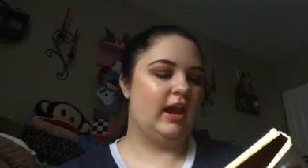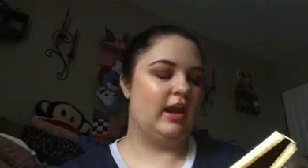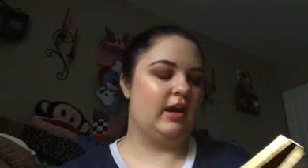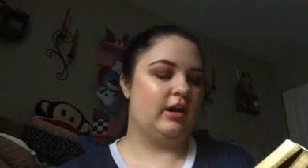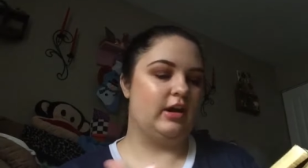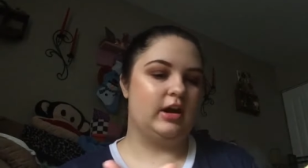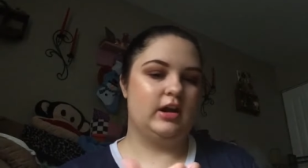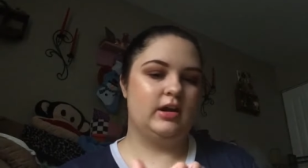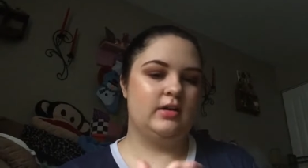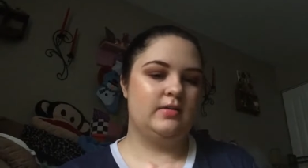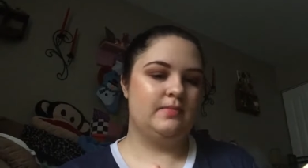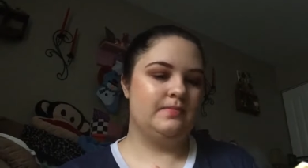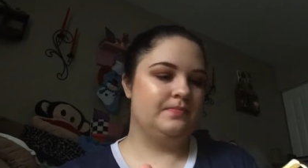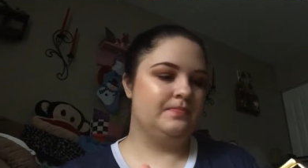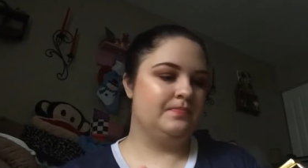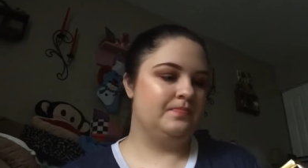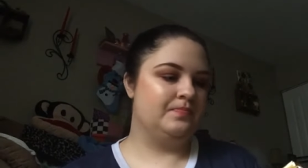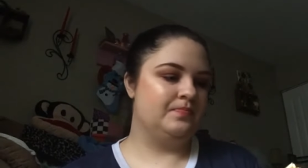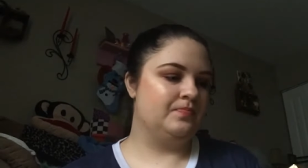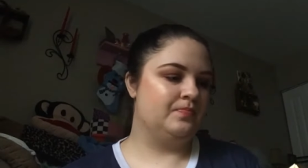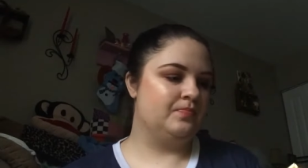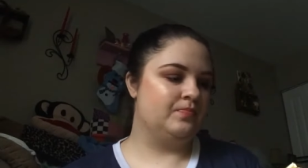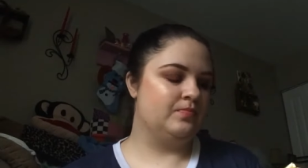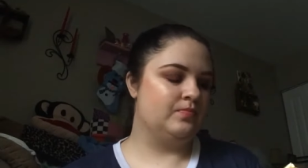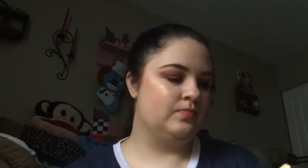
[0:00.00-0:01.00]
karat.
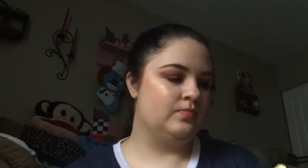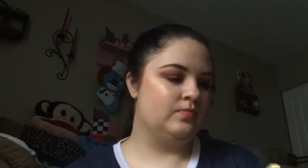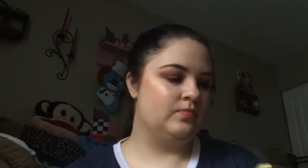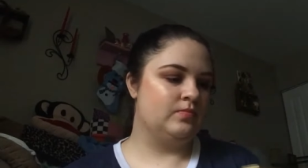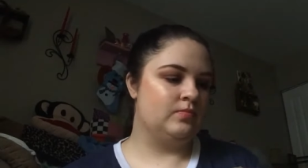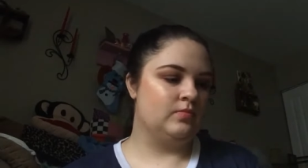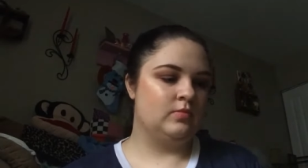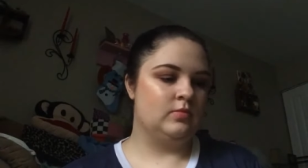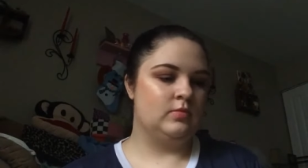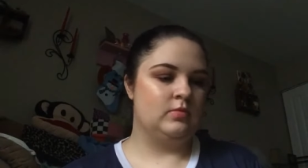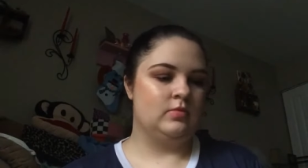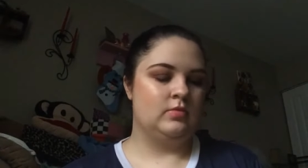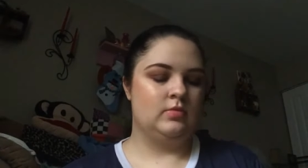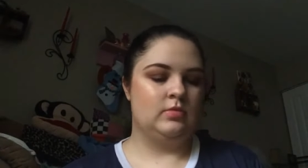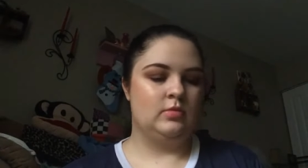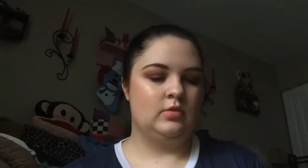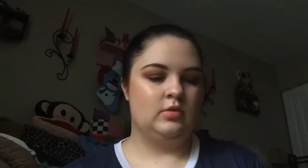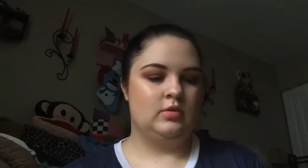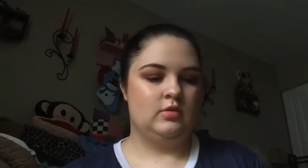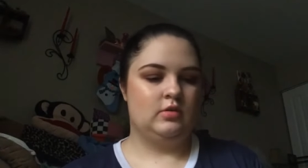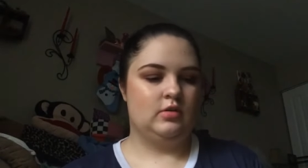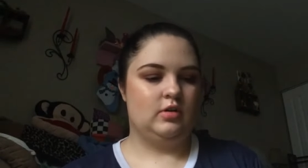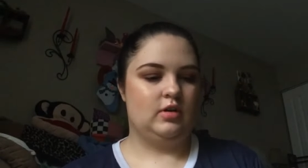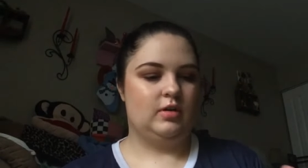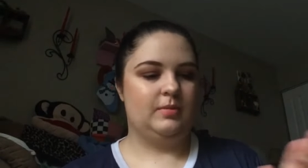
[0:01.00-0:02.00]

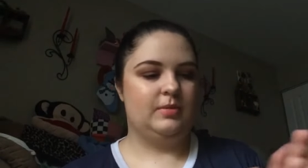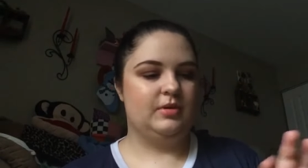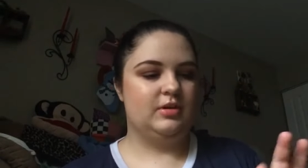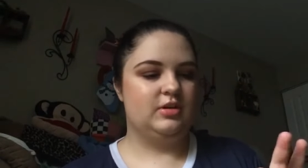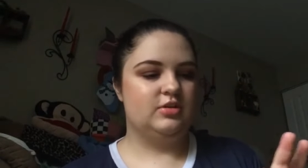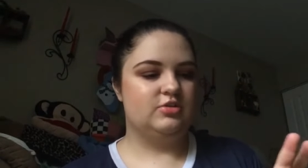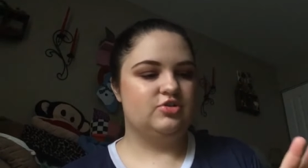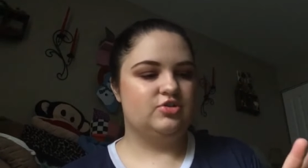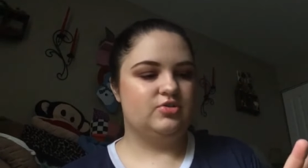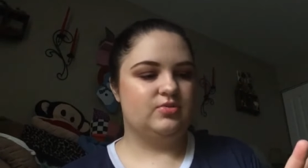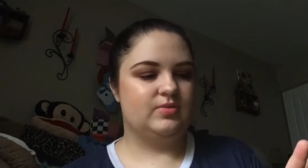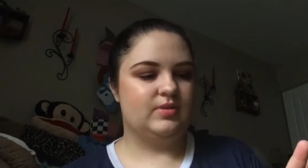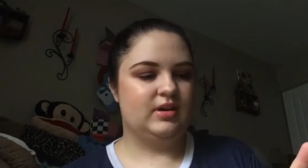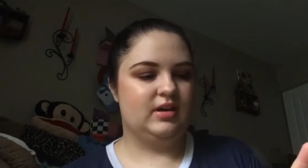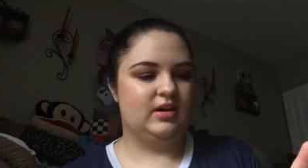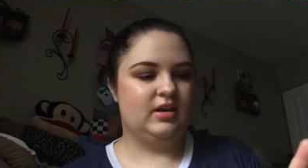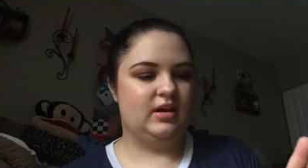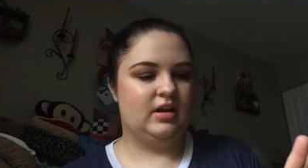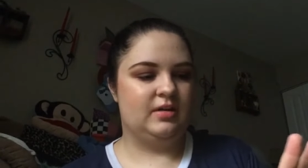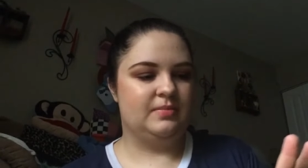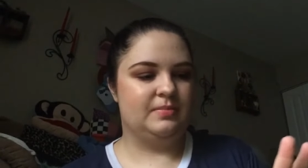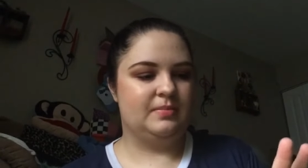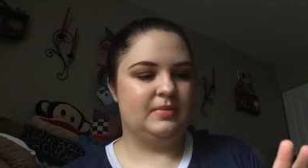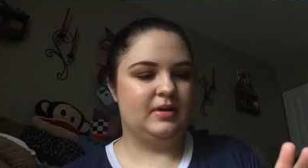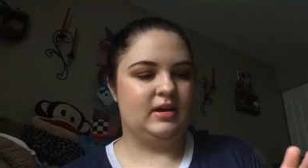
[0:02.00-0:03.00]
I'm going to do it
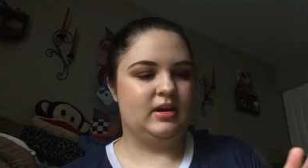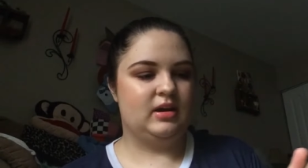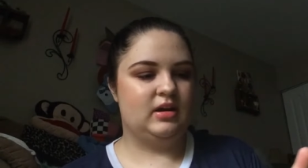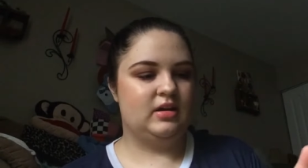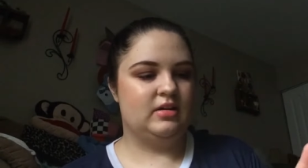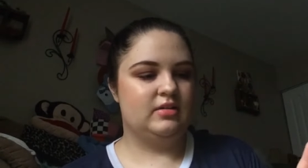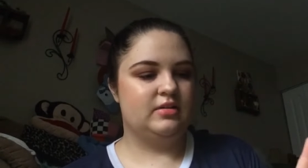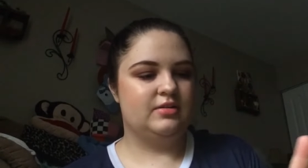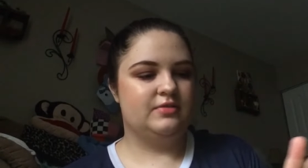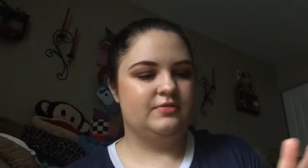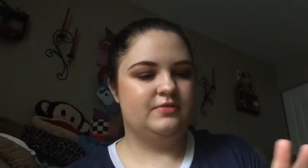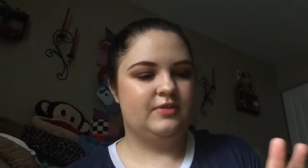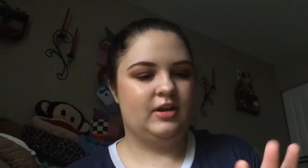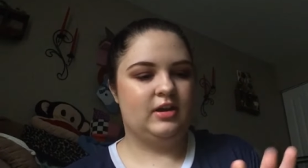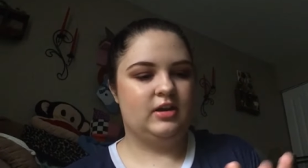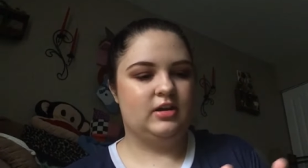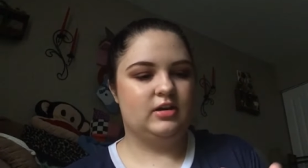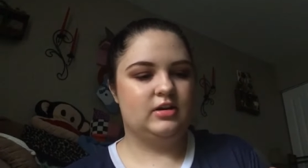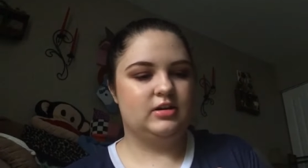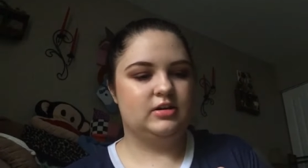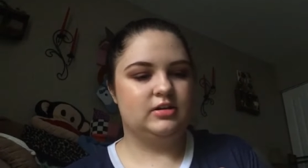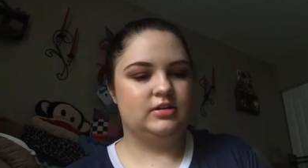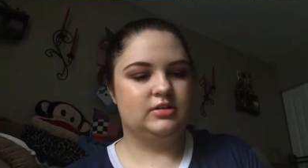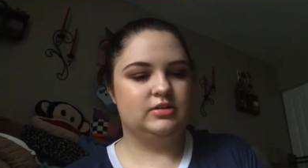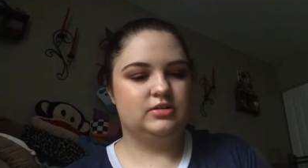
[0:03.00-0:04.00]
on my other
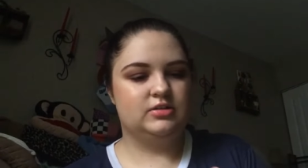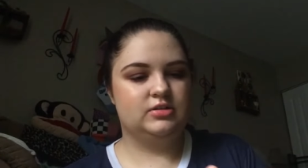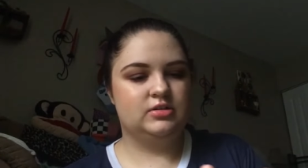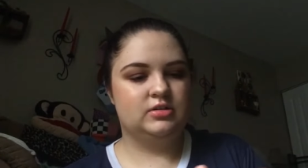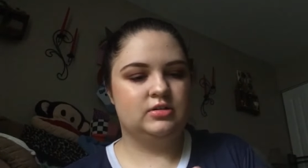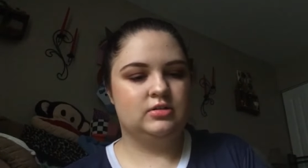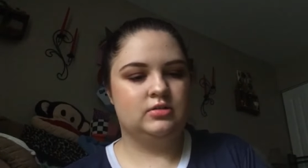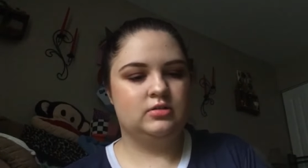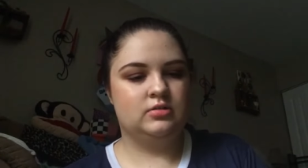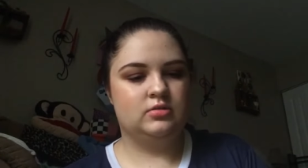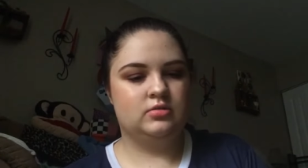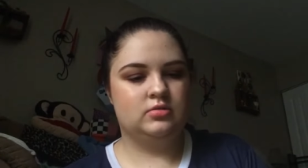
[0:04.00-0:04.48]
fingers.